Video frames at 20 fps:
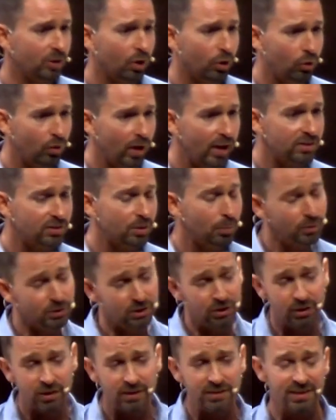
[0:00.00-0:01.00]
Our greatest
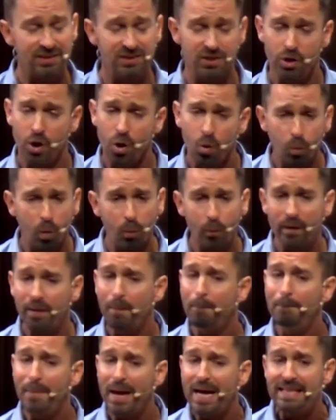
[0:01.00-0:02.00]
opportunity is to know what we're
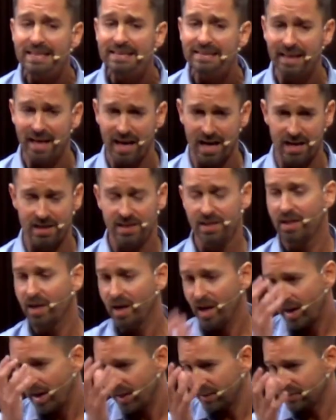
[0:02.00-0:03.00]
amazing at
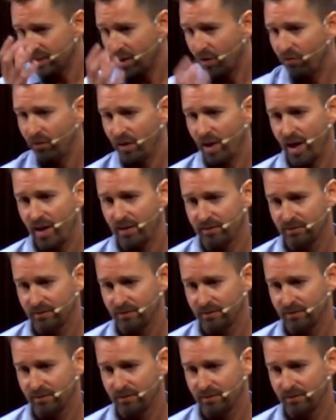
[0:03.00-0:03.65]
and excel for that.